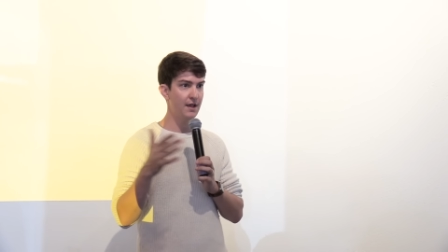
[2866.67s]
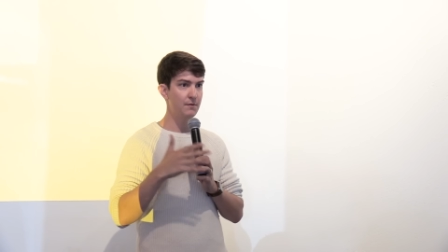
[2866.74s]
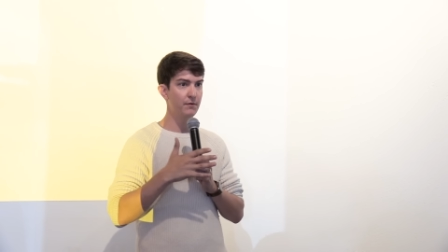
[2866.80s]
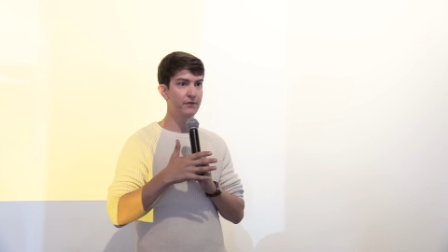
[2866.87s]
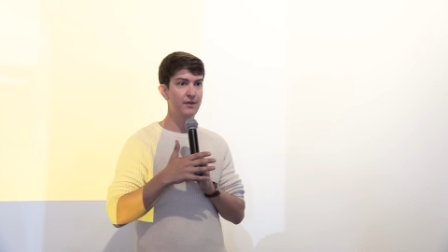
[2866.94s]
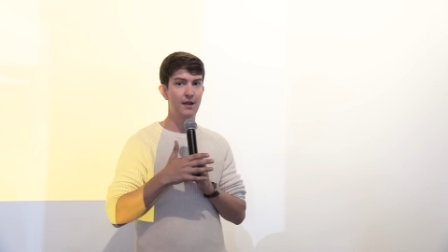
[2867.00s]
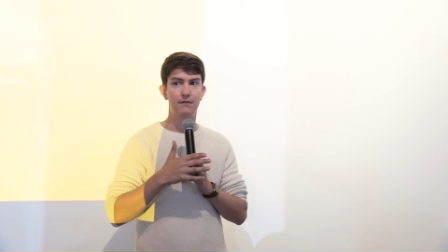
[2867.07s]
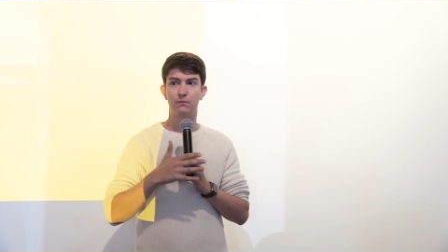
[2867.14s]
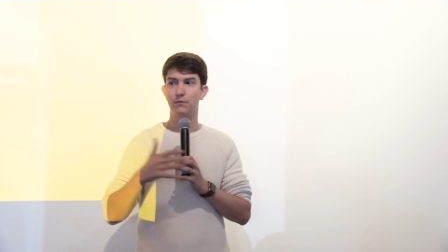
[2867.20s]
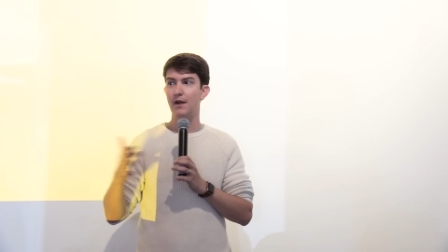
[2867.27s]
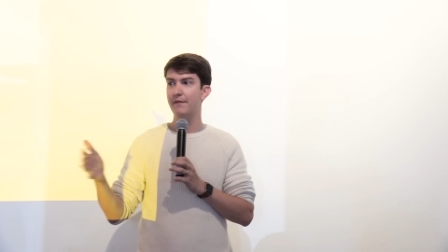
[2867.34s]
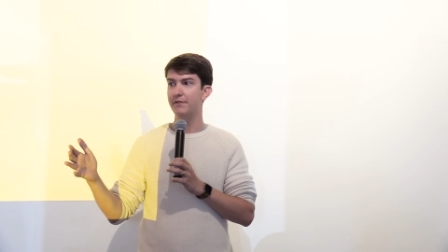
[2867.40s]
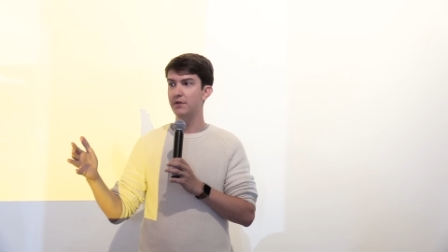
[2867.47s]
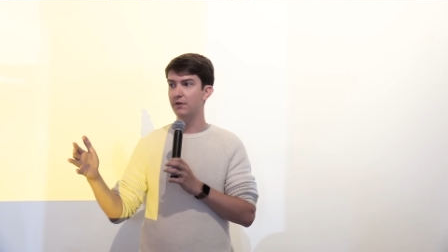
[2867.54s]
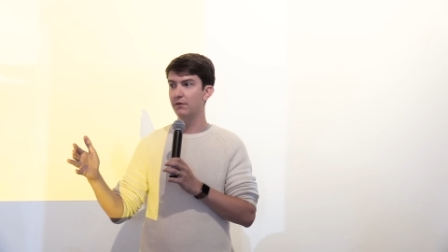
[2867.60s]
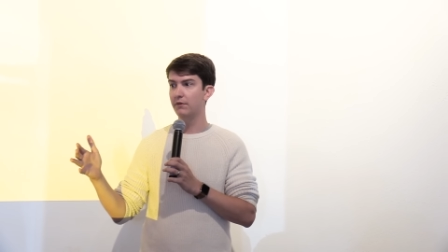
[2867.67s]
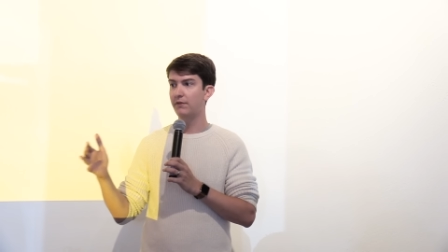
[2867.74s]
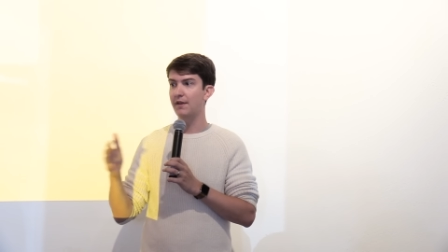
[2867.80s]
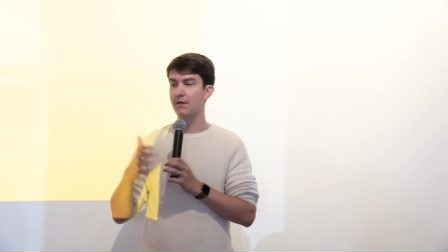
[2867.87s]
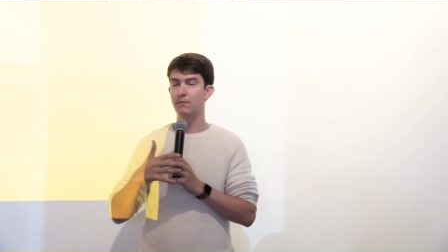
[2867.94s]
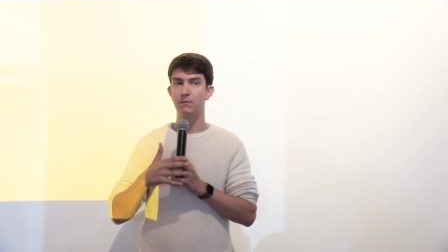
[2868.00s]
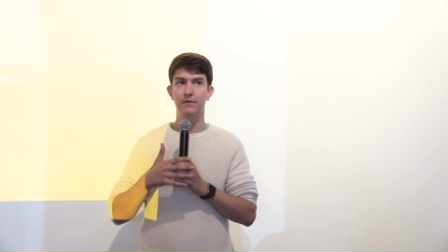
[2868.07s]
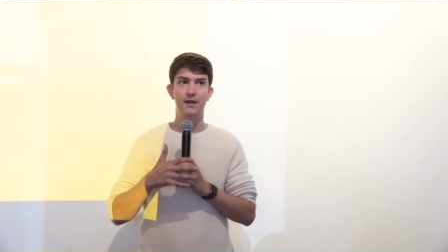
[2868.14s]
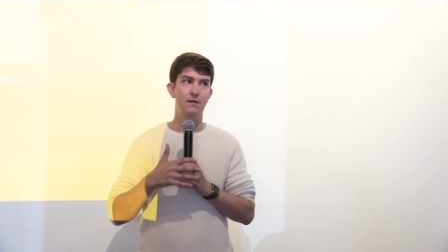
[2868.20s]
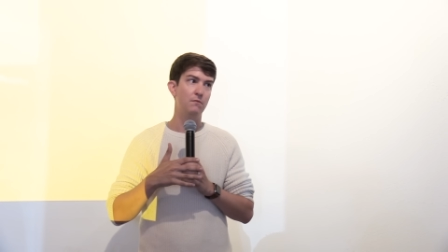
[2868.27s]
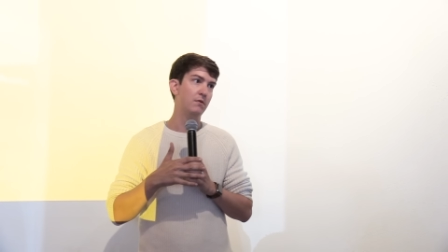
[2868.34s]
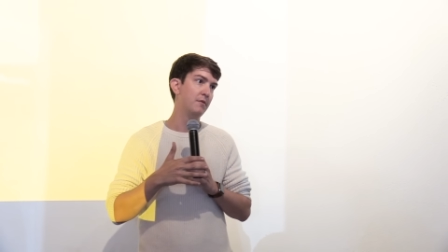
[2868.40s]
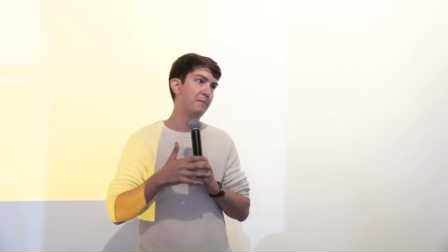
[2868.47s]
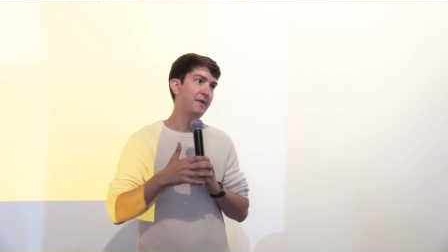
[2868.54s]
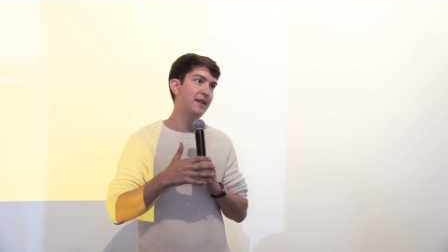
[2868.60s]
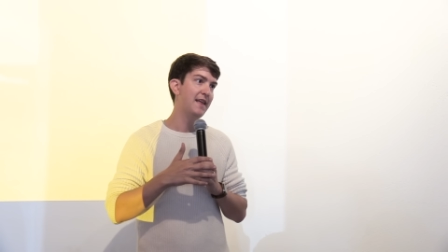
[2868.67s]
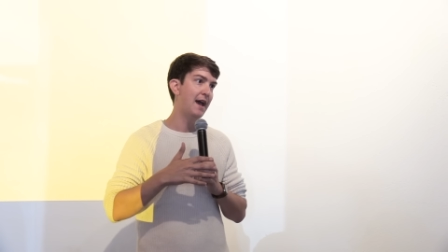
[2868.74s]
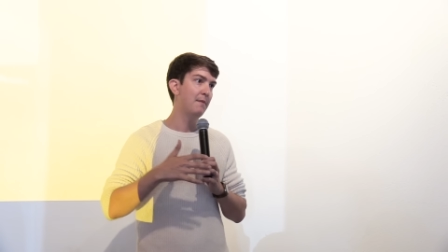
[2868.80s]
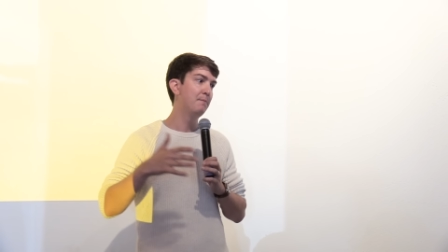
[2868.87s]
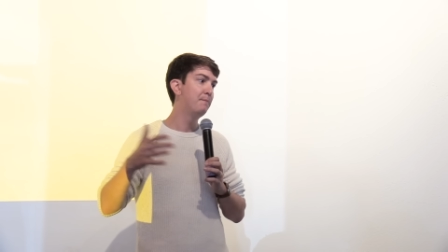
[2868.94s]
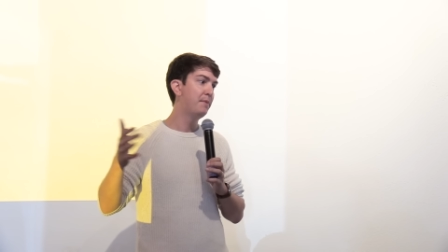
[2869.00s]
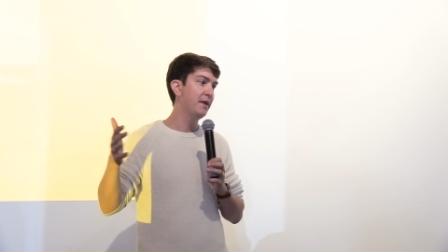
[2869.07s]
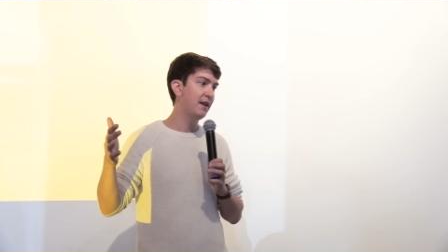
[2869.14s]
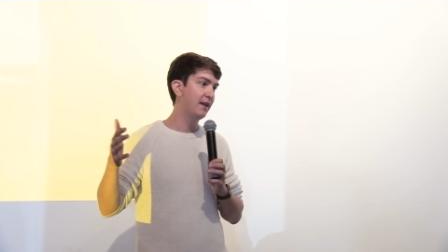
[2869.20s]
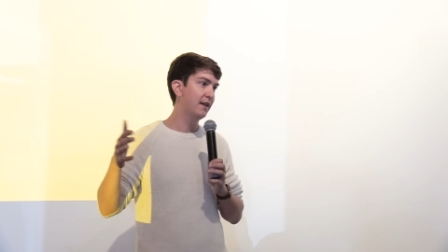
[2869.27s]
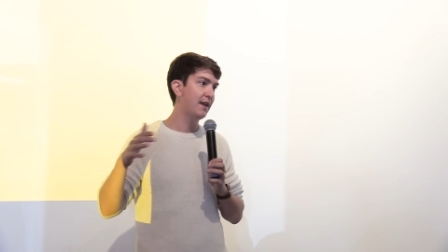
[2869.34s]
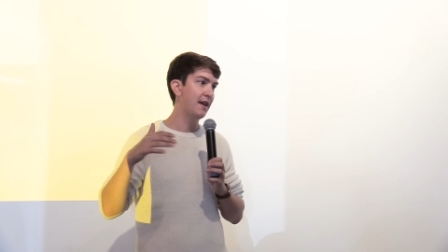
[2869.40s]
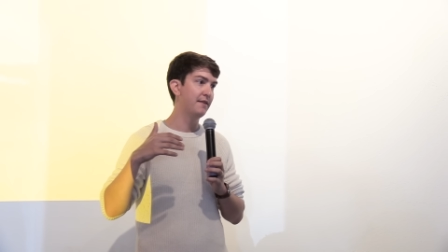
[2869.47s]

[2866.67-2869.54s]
And once you had revenues, they wouldn't be that big.